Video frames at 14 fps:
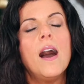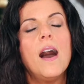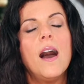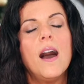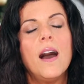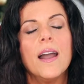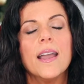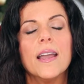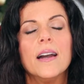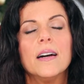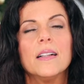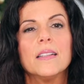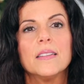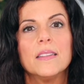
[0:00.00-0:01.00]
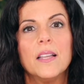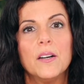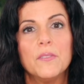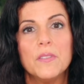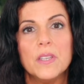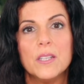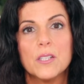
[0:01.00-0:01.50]
I
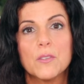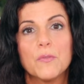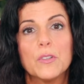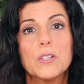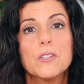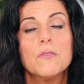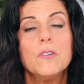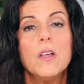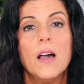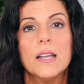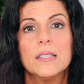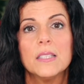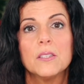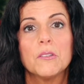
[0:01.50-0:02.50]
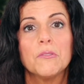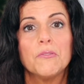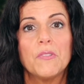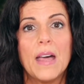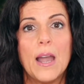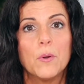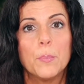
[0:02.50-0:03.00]
love these. First of all, I think the
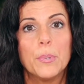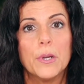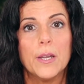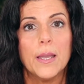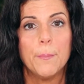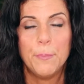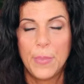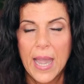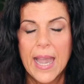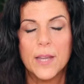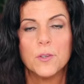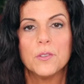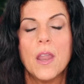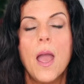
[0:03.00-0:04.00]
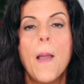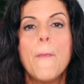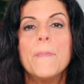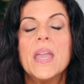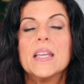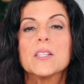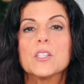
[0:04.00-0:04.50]
flower pattern
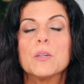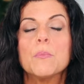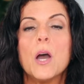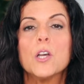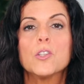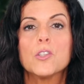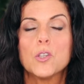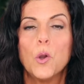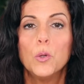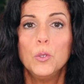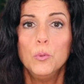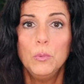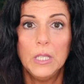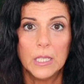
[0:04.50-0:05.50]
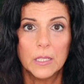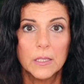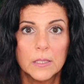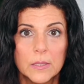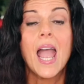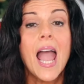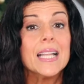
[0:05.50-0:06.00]
makes them so unique.
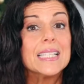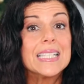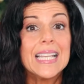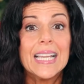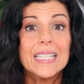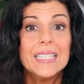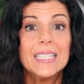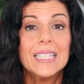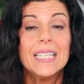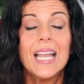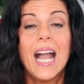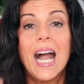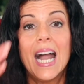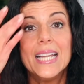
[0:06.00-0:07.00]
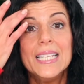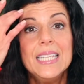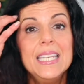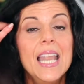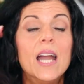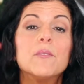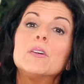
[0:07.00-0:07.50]
And secondly, I
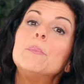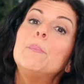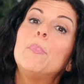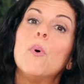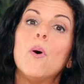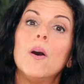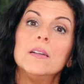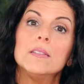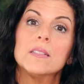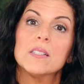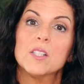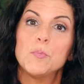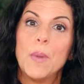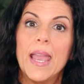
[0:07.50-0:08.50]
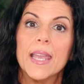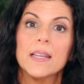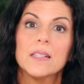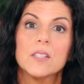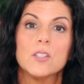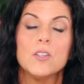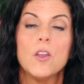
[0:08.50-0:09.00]
never bought
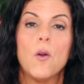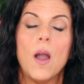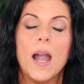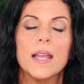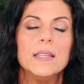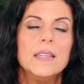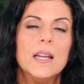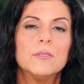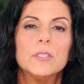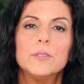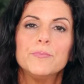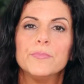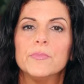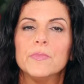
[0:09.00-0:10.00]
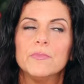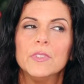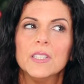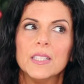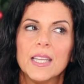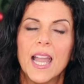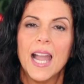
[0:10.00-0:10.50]
Spanx, you know, I never
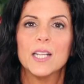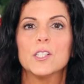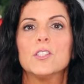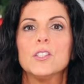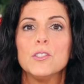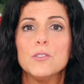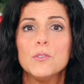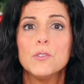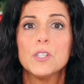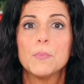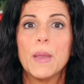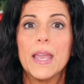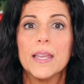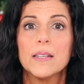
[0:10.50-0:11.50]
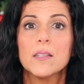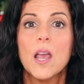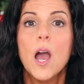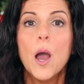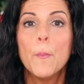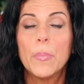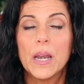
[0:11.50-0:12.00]
really had to use Spanx,
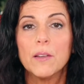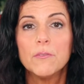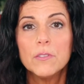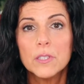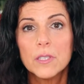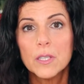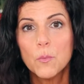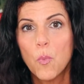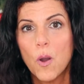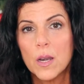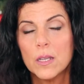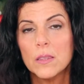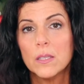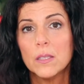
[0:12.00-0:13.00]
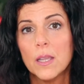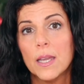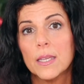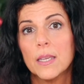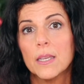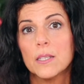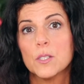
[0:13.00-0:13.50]
but I really wanted the
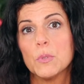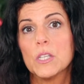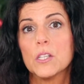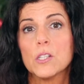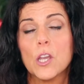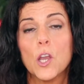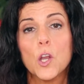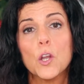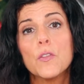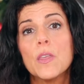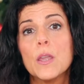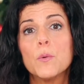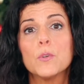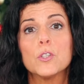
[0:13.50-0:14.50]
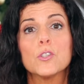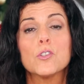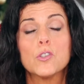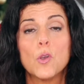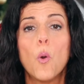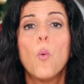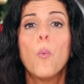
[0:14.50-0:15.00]
leggings because I heard they were
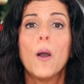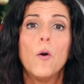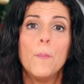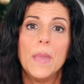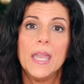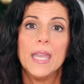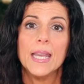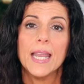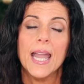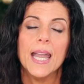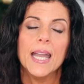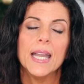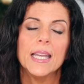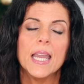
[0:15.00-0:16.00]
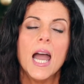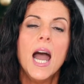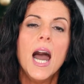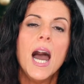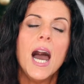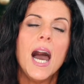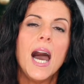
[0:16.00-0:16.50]
so well made and
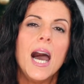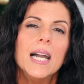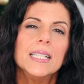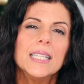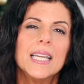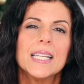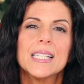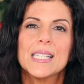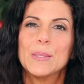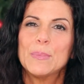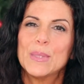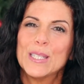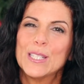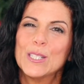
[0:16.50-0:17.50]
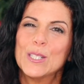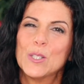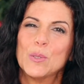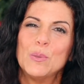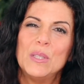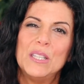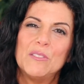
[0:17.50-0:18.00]
I like something
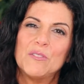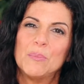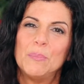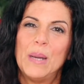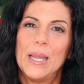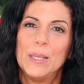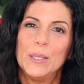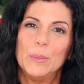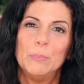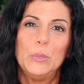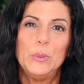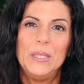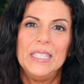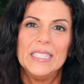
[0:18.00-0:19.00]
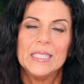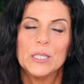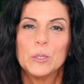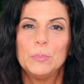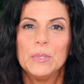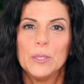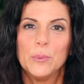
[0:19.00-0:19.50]
to lift my booty a
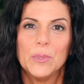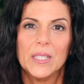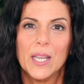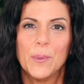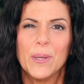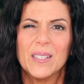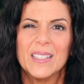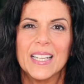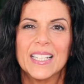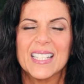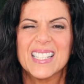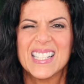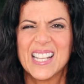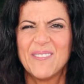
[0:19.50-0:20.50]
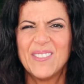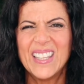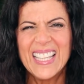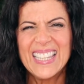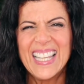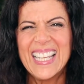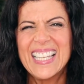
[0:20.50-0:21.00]
little bit when I wear leggings because I feel
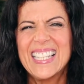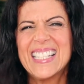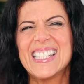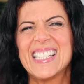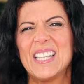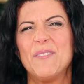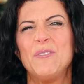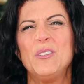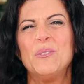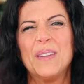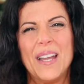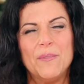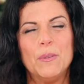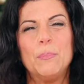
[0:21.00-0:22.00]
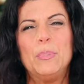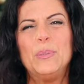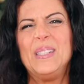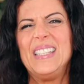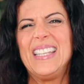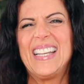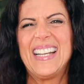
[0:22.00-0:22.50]
like leggings, if you don't have a
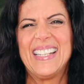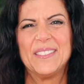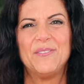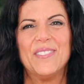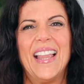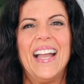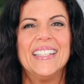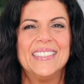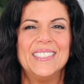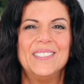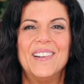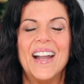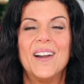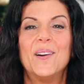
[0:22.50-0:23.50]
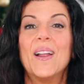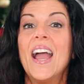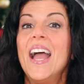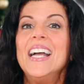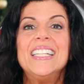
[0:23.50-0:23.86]
booty, they kind of flatten you out.